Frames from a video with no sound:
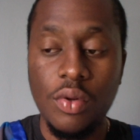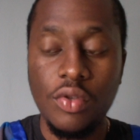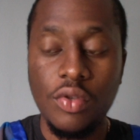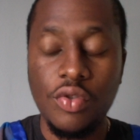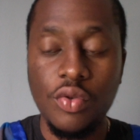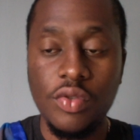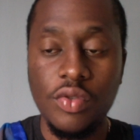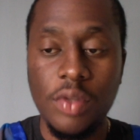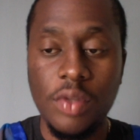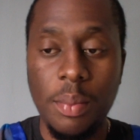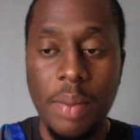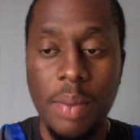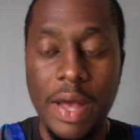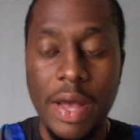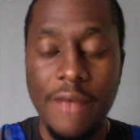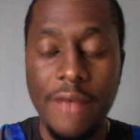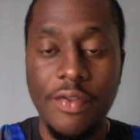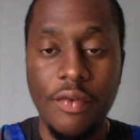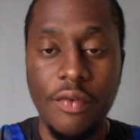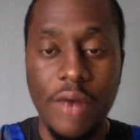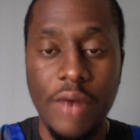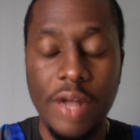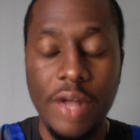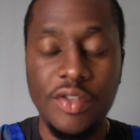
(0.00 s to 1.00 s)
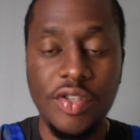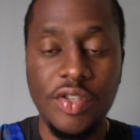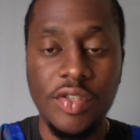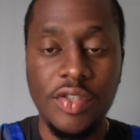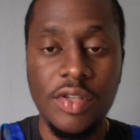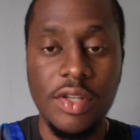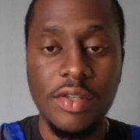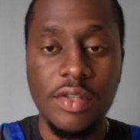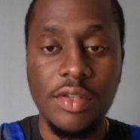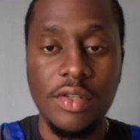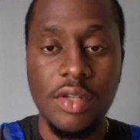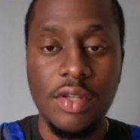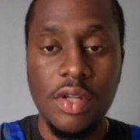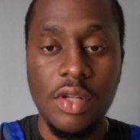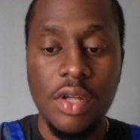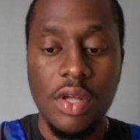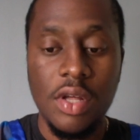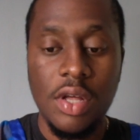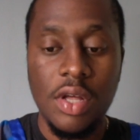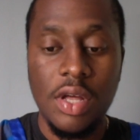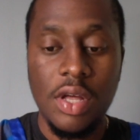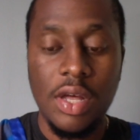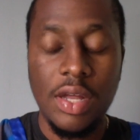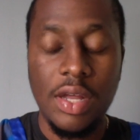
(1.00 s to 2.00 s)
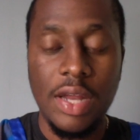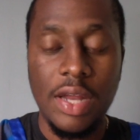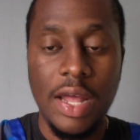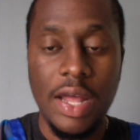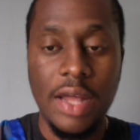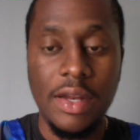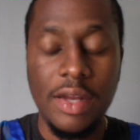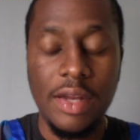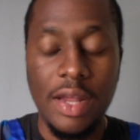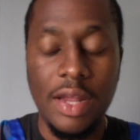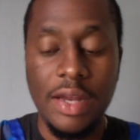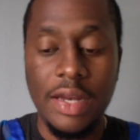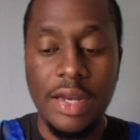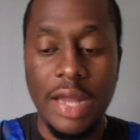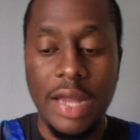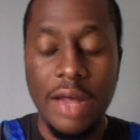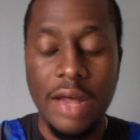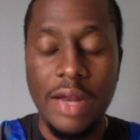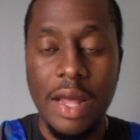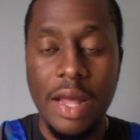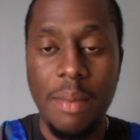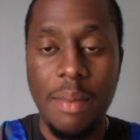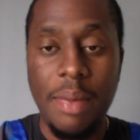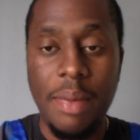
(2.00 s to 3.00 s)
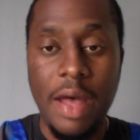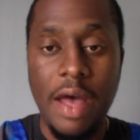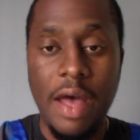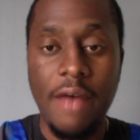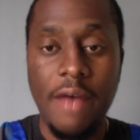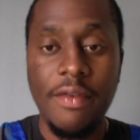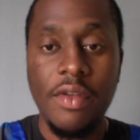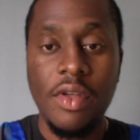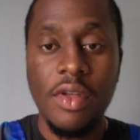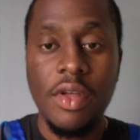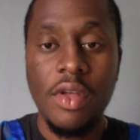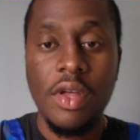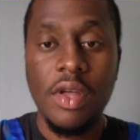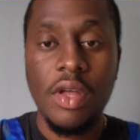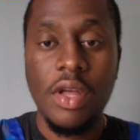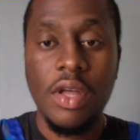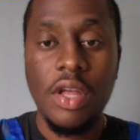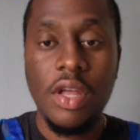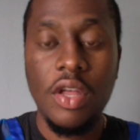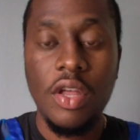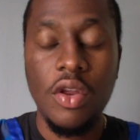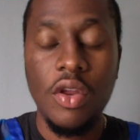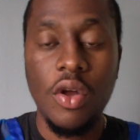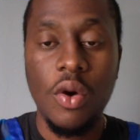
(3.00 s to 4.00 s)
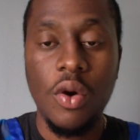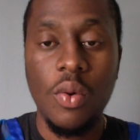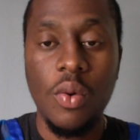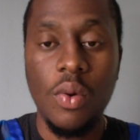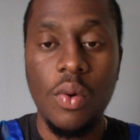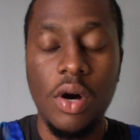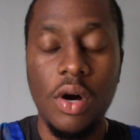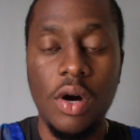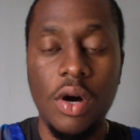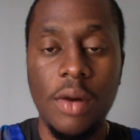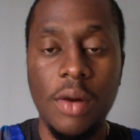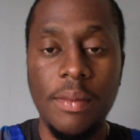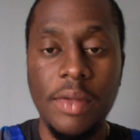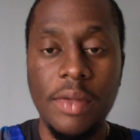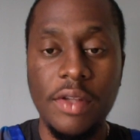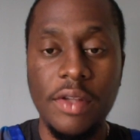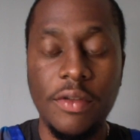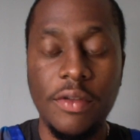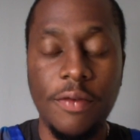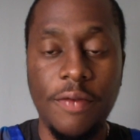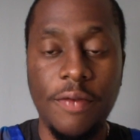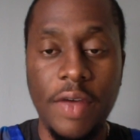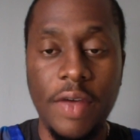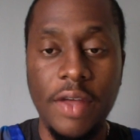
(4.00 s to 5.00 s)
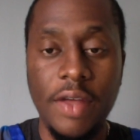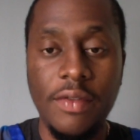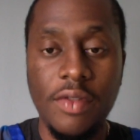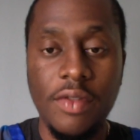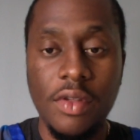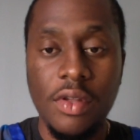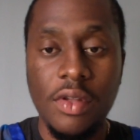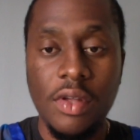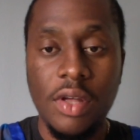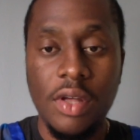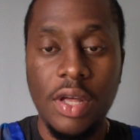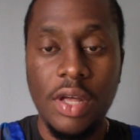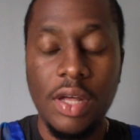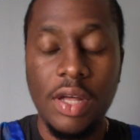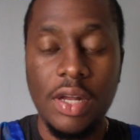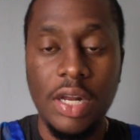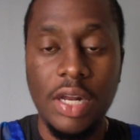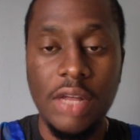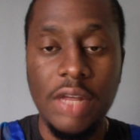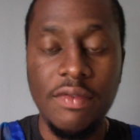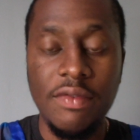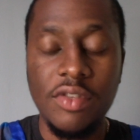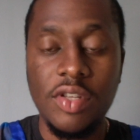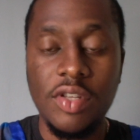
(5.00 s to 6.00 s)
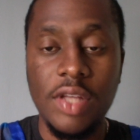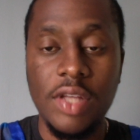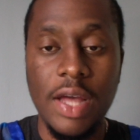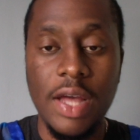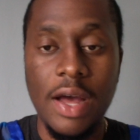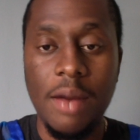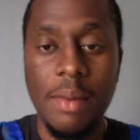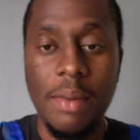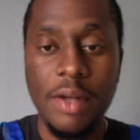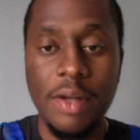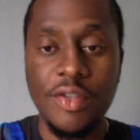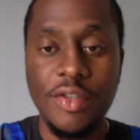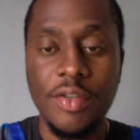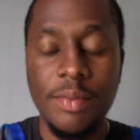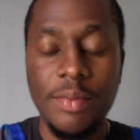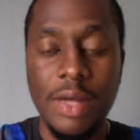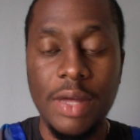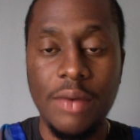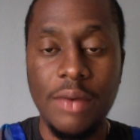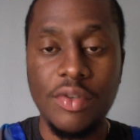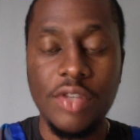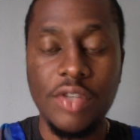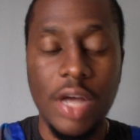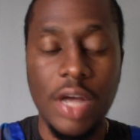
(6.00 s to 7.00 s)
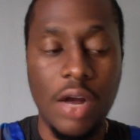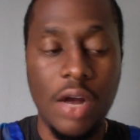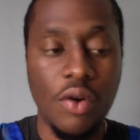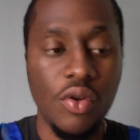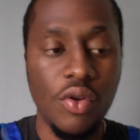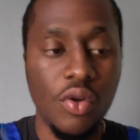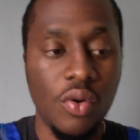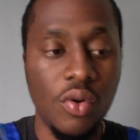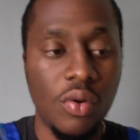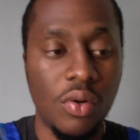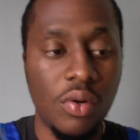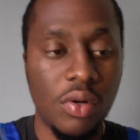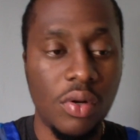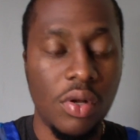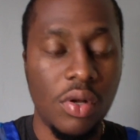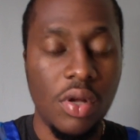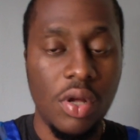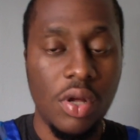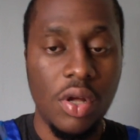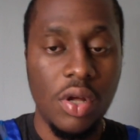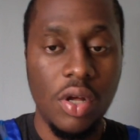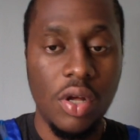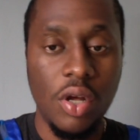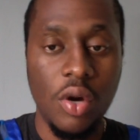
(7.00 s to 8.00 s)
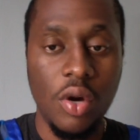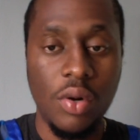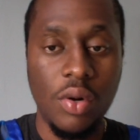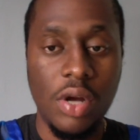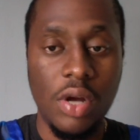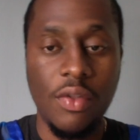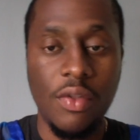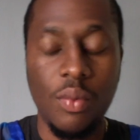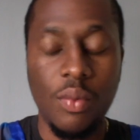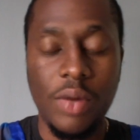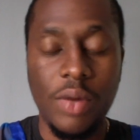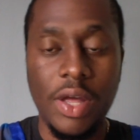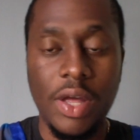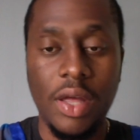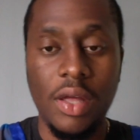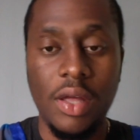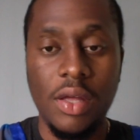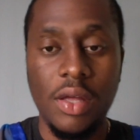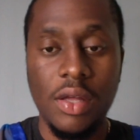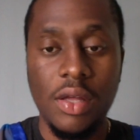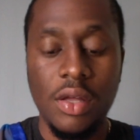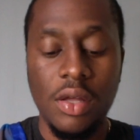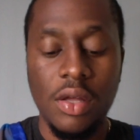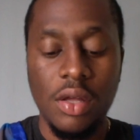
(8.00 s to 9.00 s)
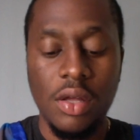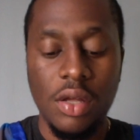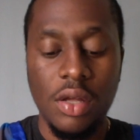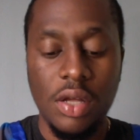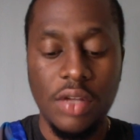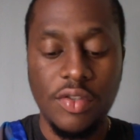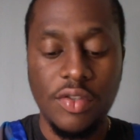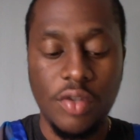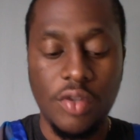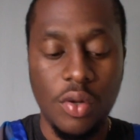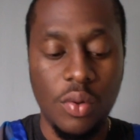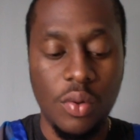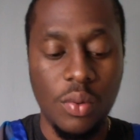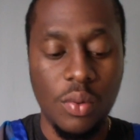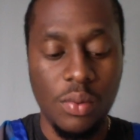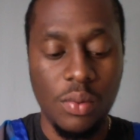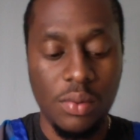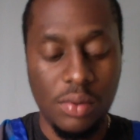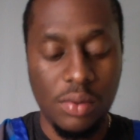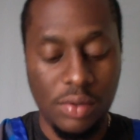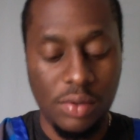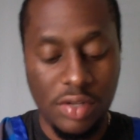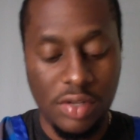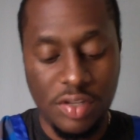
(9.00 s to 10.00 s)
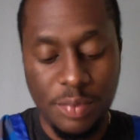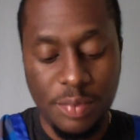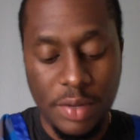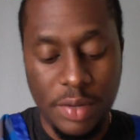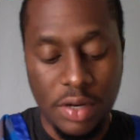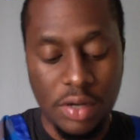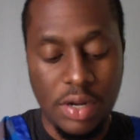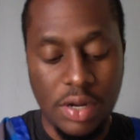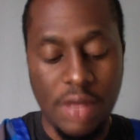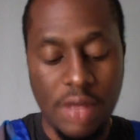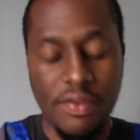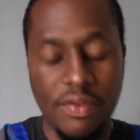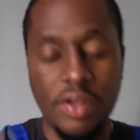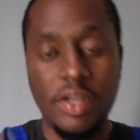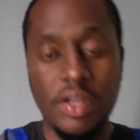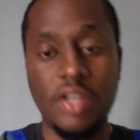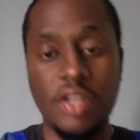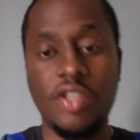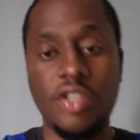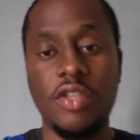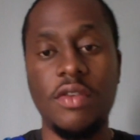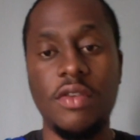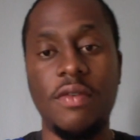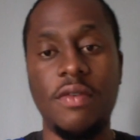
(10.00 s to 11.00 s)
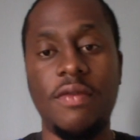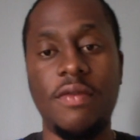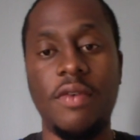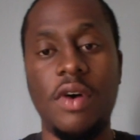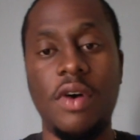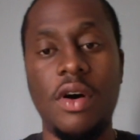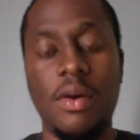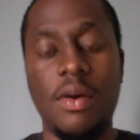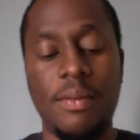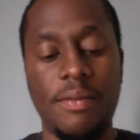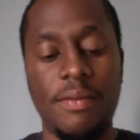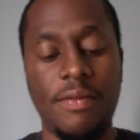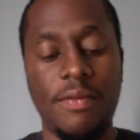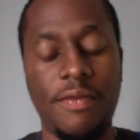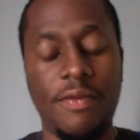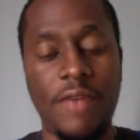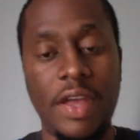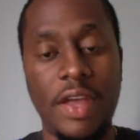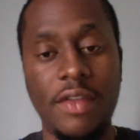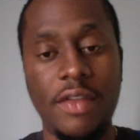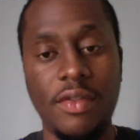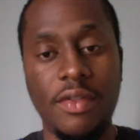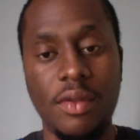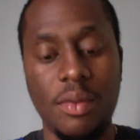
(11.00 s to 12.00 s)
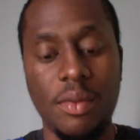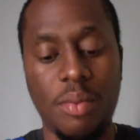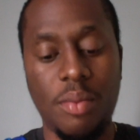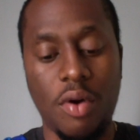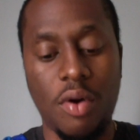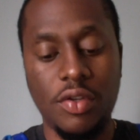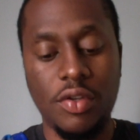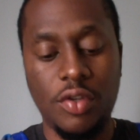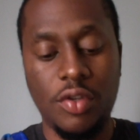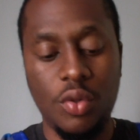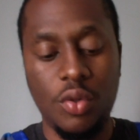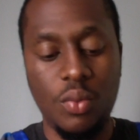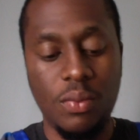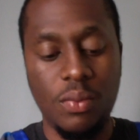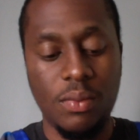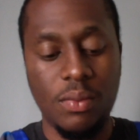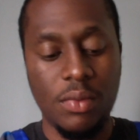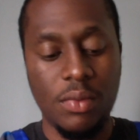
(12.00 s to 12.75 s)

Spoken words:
to choose the path of righteousness, and down that path, is faith and cleaving to Yahweh Shem Yahushai, or are you going to go the other way? And so this has been another edition of Faith, Part 2.